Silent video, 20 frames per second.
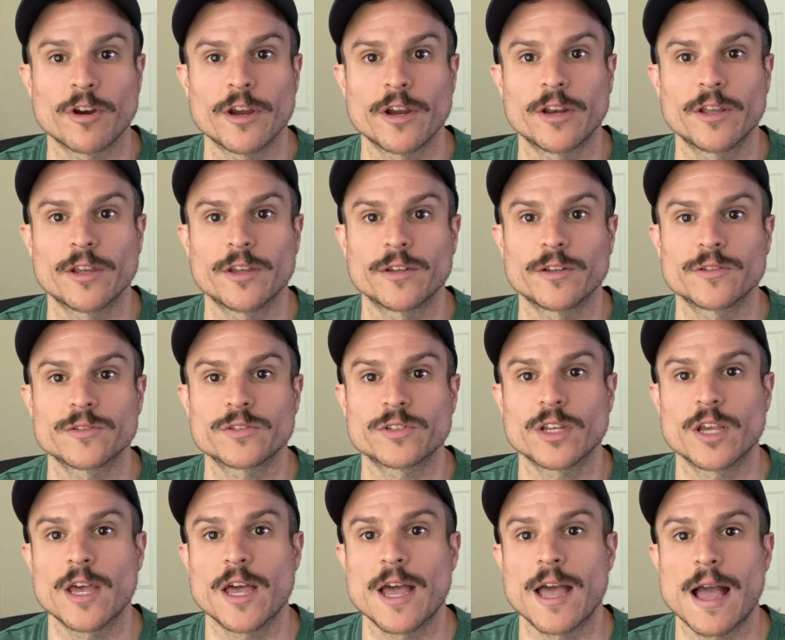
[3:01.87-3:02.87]
ratings,
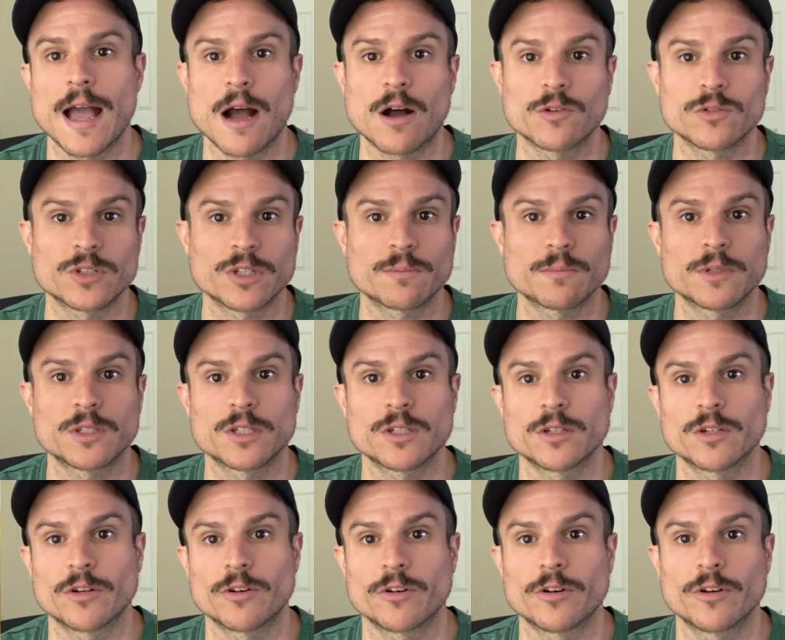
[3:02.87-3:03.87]
housing
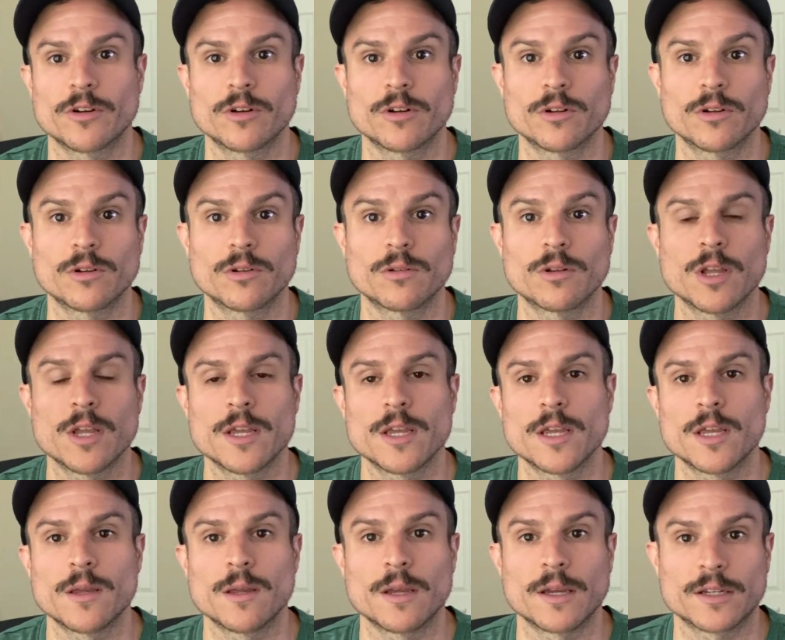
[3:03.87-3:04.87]
material,
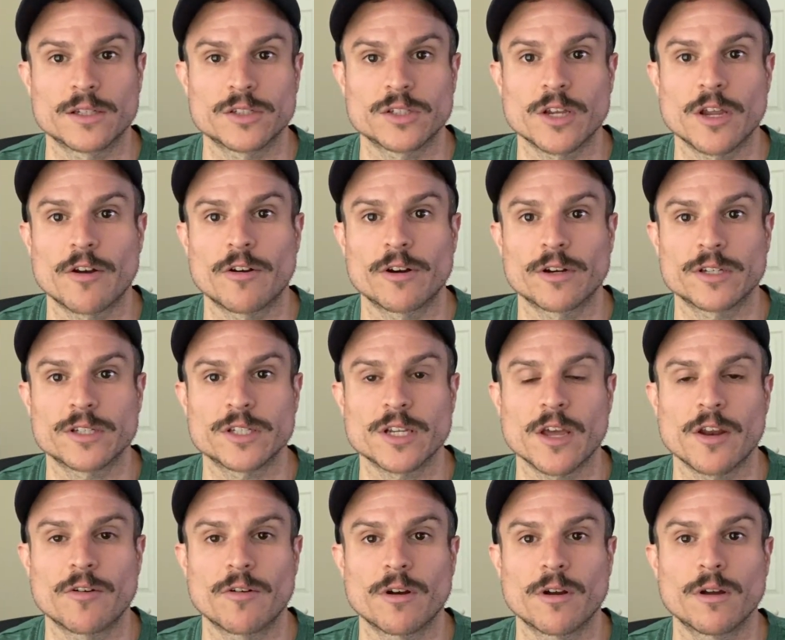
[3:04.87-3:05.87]
etc.,
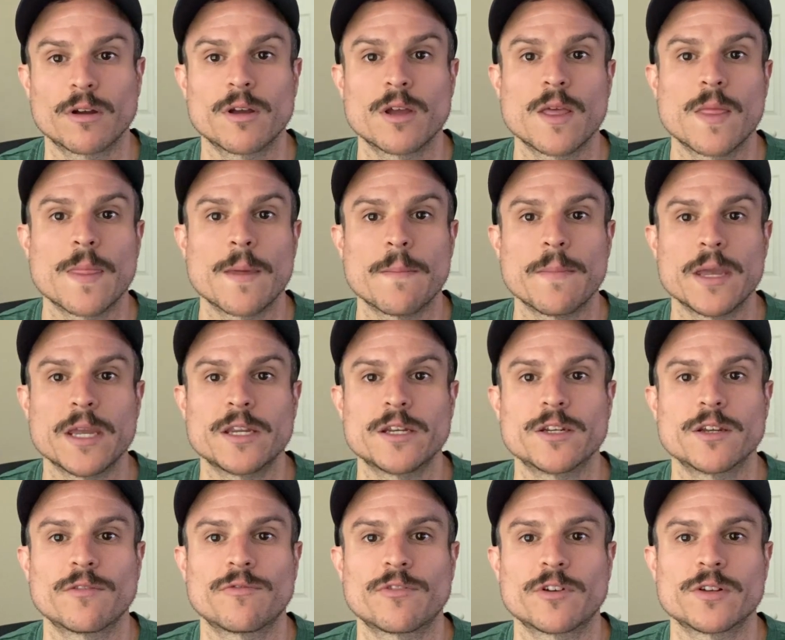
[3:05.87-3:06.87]
etc. The main
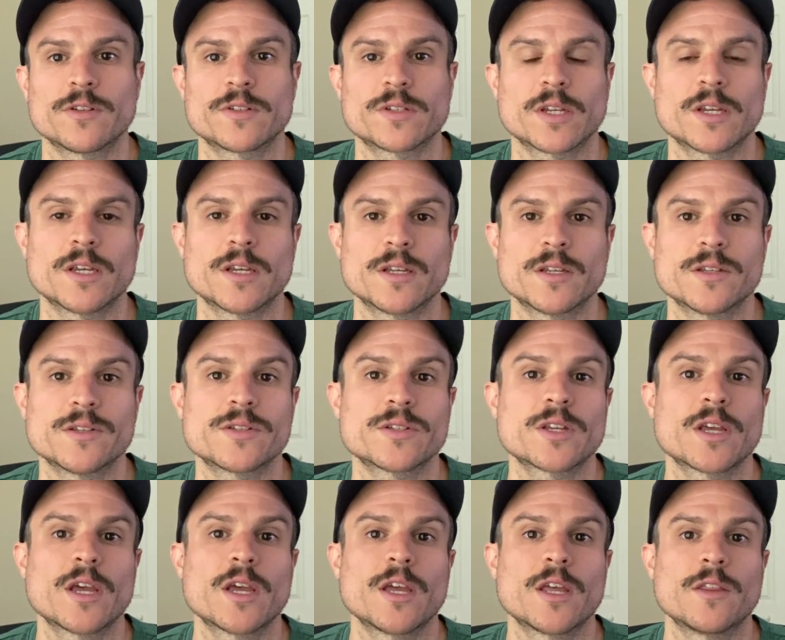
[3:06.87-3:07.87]
difference
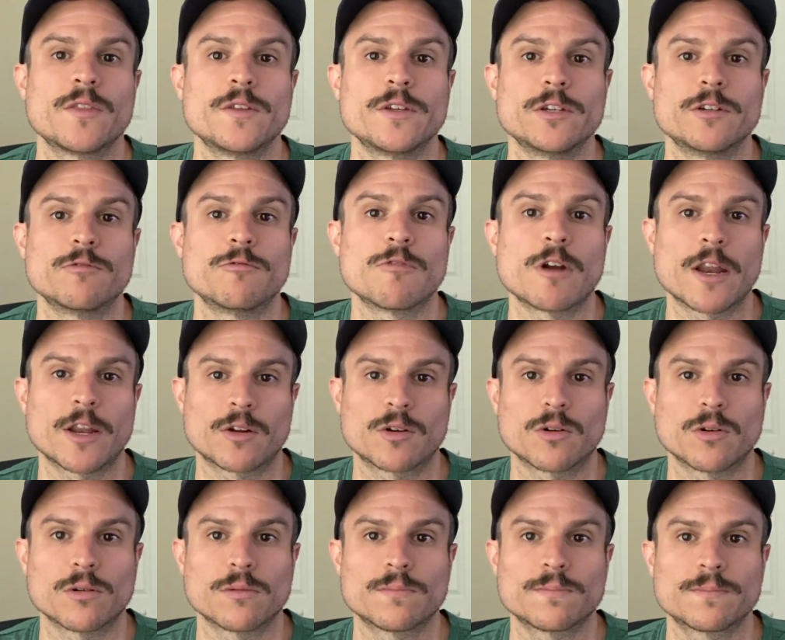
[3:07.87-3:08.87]
is the
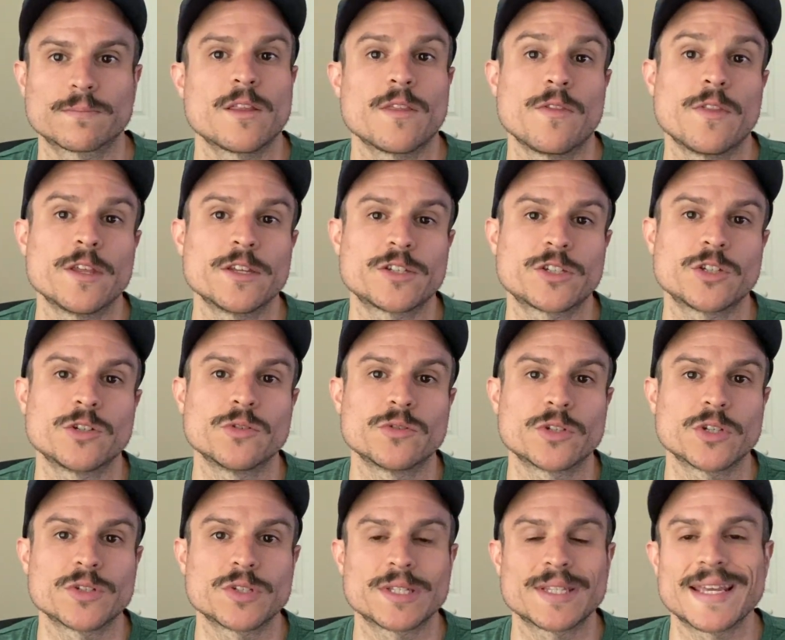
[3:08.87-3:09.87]
reticle. This
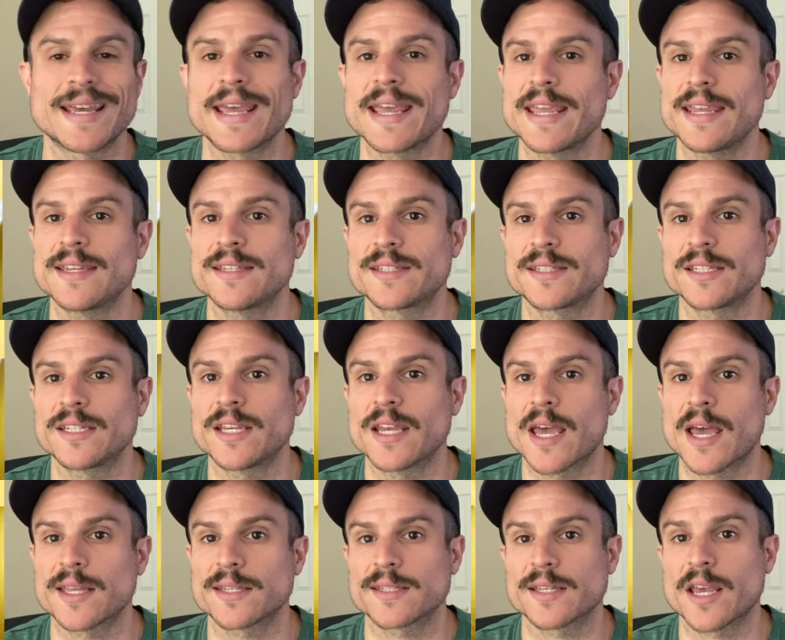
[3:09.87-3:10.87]
uses the
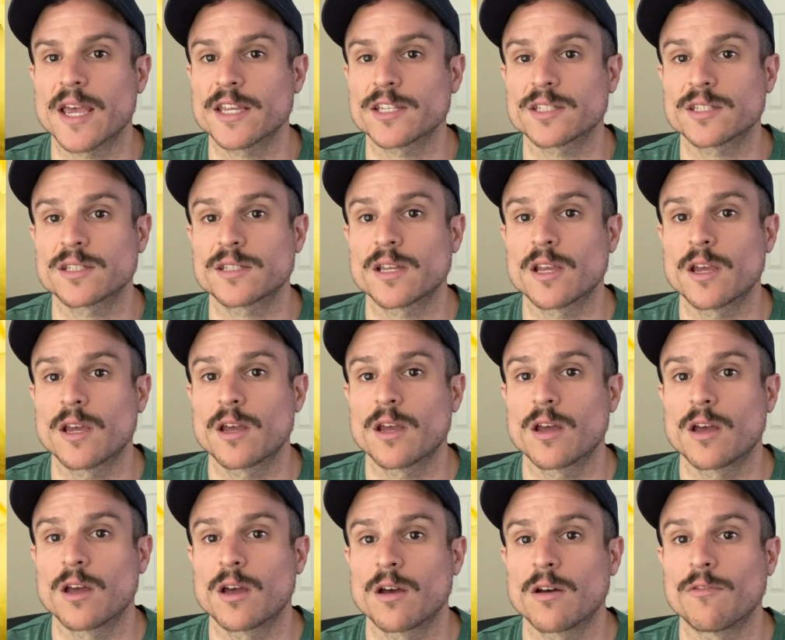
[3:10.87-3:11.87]
ACSS
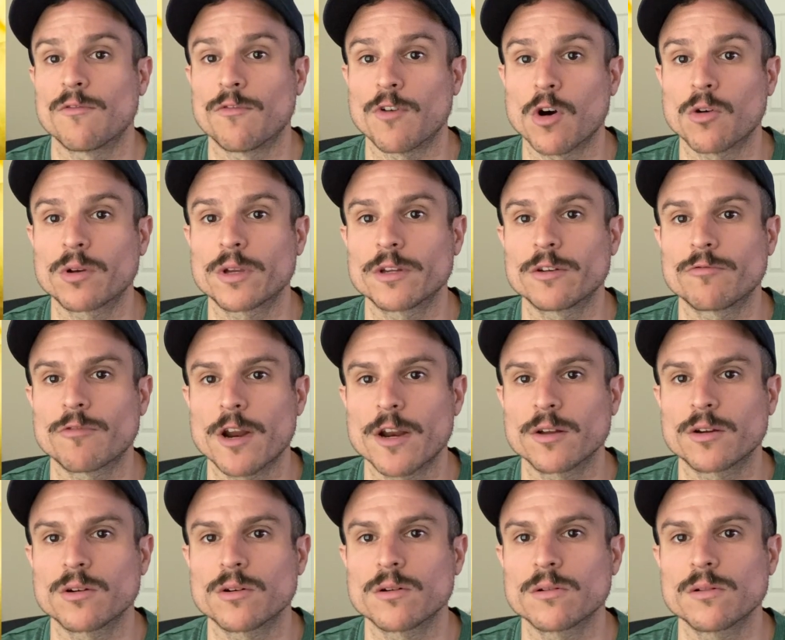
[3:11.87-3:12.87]
Vulcan
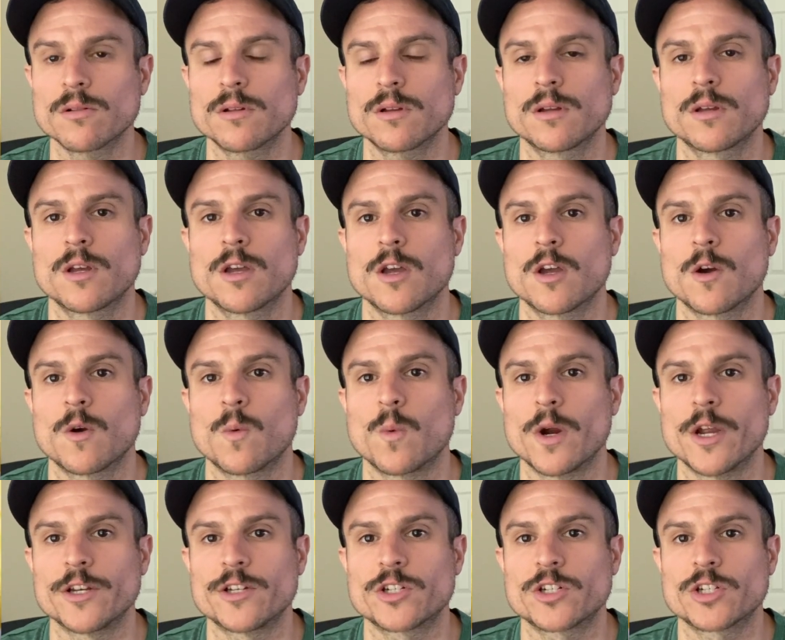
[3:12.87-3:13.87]
reticle,
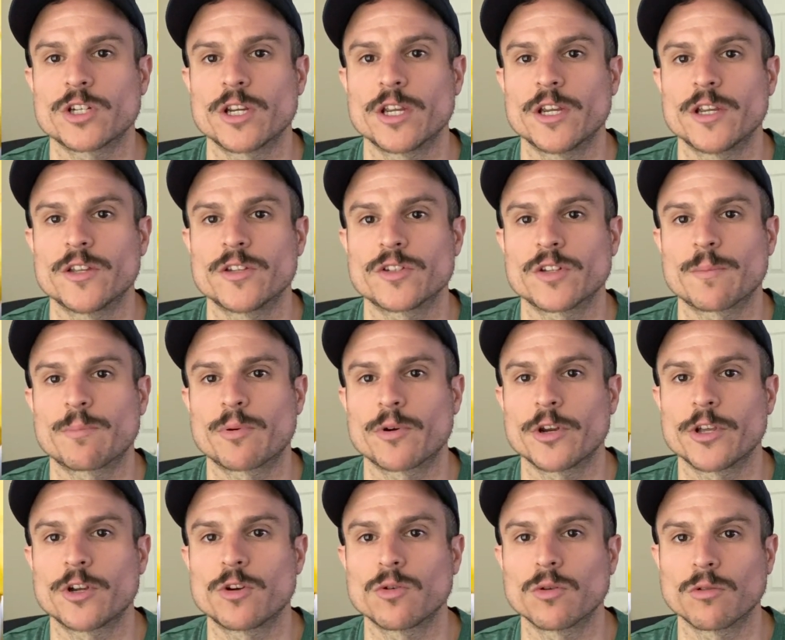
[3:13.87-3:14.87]
which is a
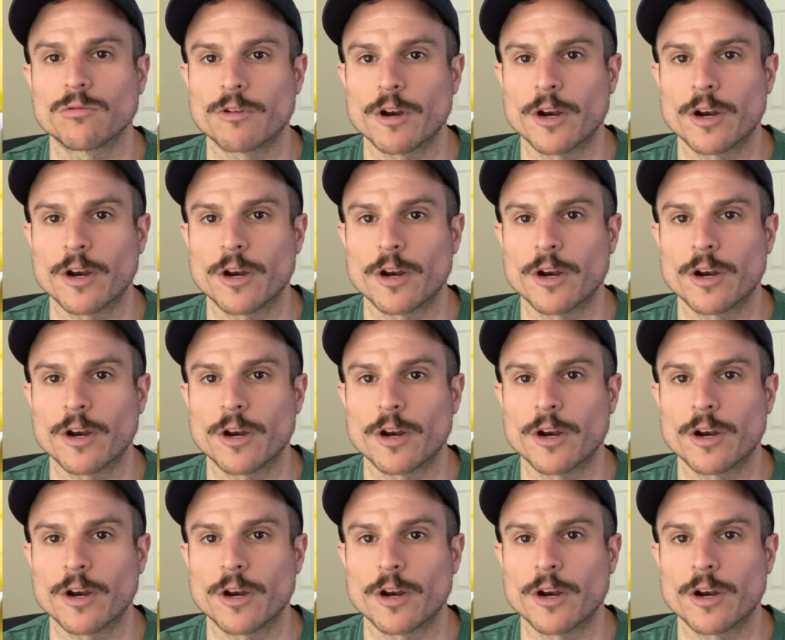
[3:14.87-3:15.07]
pretty cool